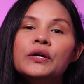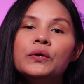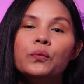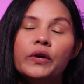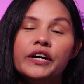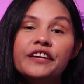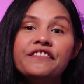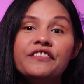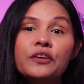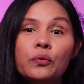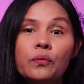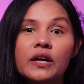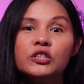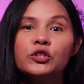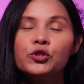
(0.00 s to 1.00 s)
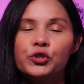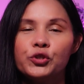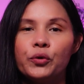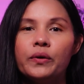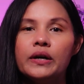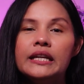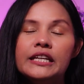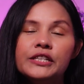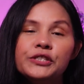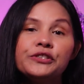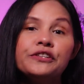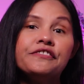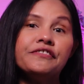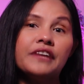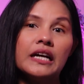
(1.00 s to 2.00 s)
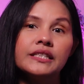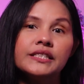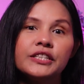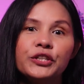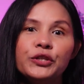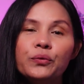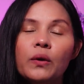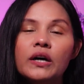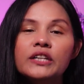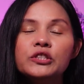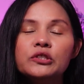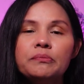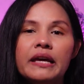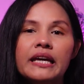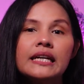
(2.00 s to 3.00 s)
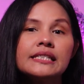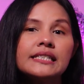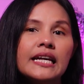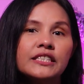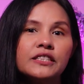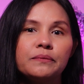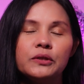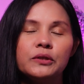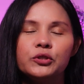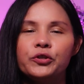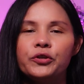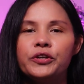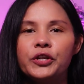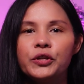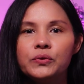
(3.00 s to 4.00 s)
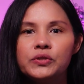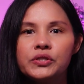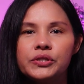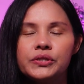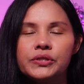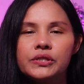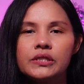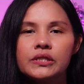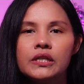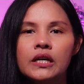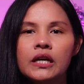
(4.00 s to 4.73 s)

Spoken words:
What if you want to show a list of files that you want to make accessible to your users?